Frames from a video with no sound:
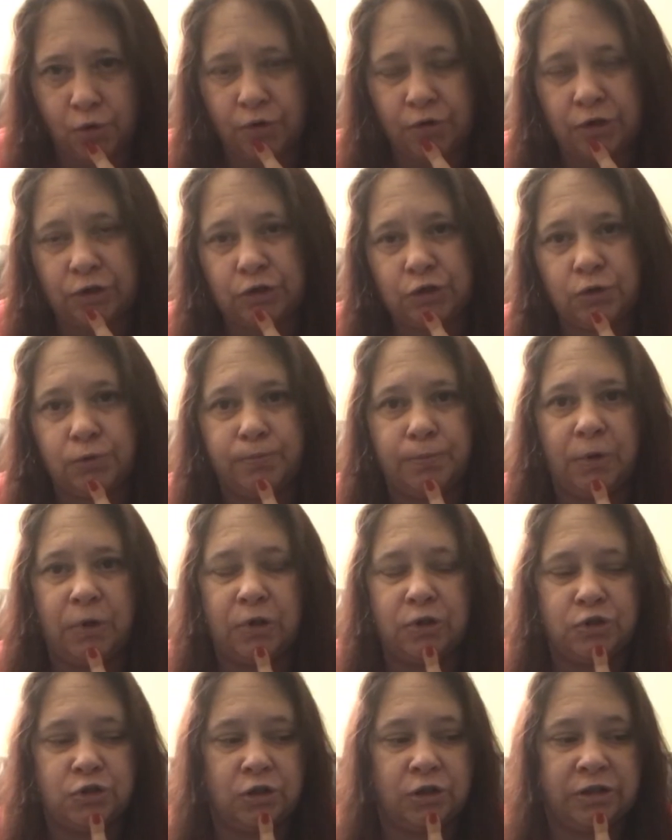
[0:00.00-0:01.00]
and do
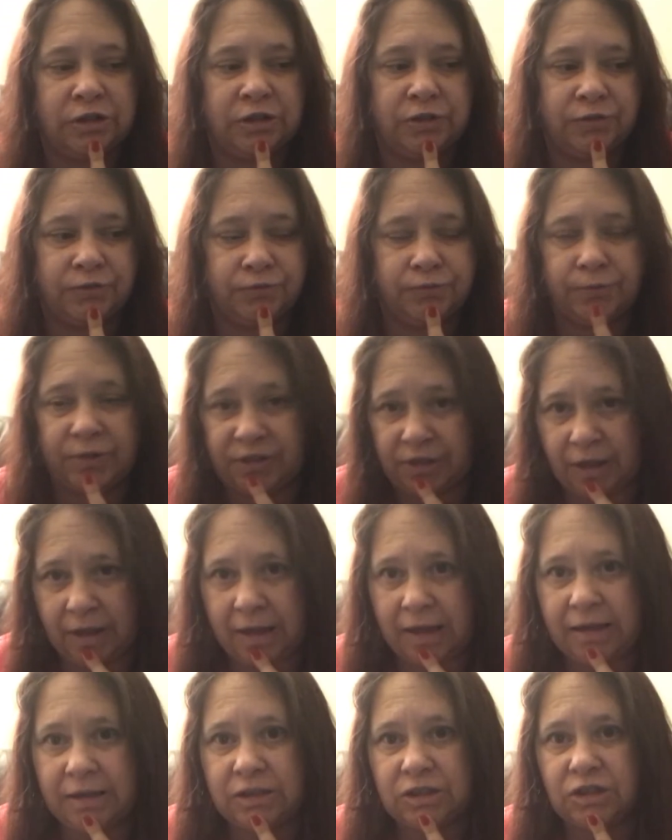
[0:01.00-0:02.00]
apologise for
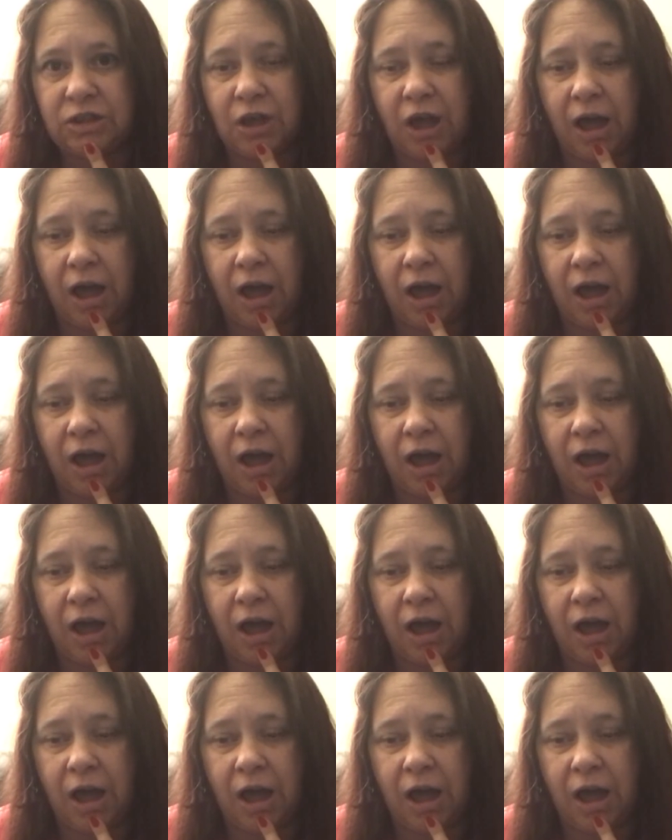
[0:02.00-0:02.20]
that.